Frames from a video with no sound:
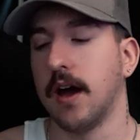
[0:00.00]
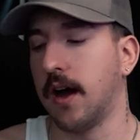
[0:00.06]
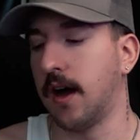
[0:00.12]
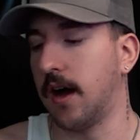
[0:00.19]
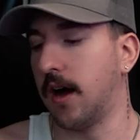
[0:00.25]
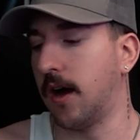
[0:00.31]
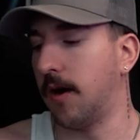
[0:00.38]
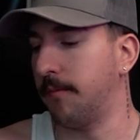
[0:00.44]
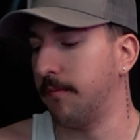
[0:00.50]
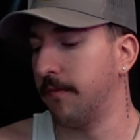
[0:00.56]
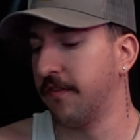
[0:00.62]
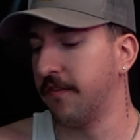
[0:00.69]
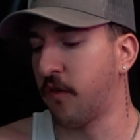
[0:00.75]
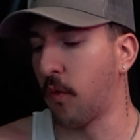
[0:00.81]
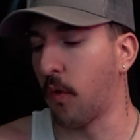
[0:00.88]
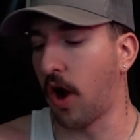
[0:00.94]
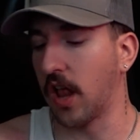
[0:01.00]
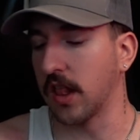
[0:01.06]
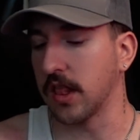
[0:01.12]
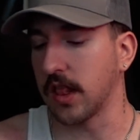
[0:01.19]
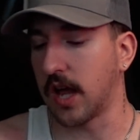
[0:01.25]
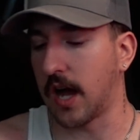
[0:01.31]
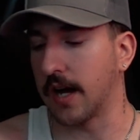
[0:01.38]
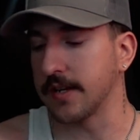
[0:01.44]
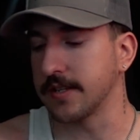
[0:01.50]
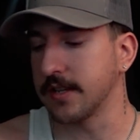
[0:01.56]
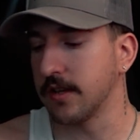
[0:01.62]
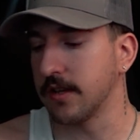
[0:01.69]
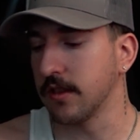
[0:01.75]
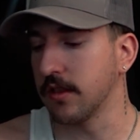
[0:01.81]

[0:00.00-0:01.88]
for a lot